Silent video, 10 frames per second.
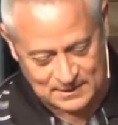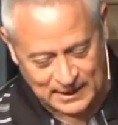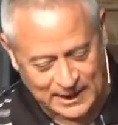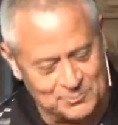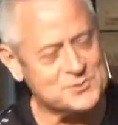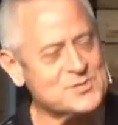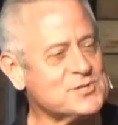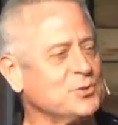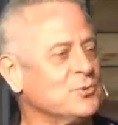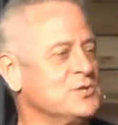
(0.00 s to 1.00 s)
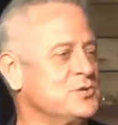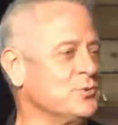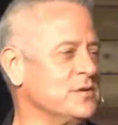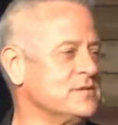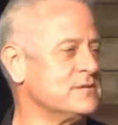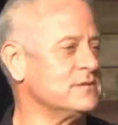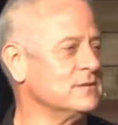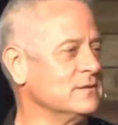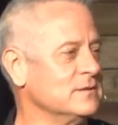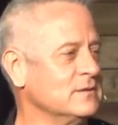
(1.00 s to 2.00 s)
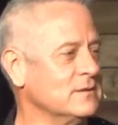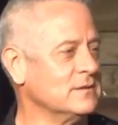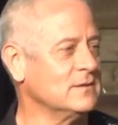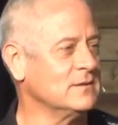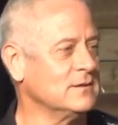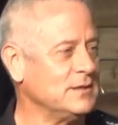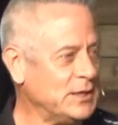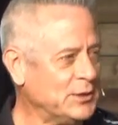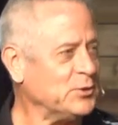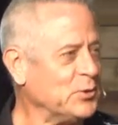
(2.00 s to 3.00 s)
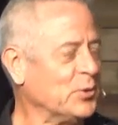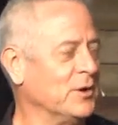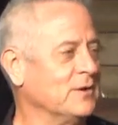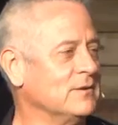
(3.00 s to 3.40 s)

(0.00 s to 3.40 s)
I will still rejoice in the Lord.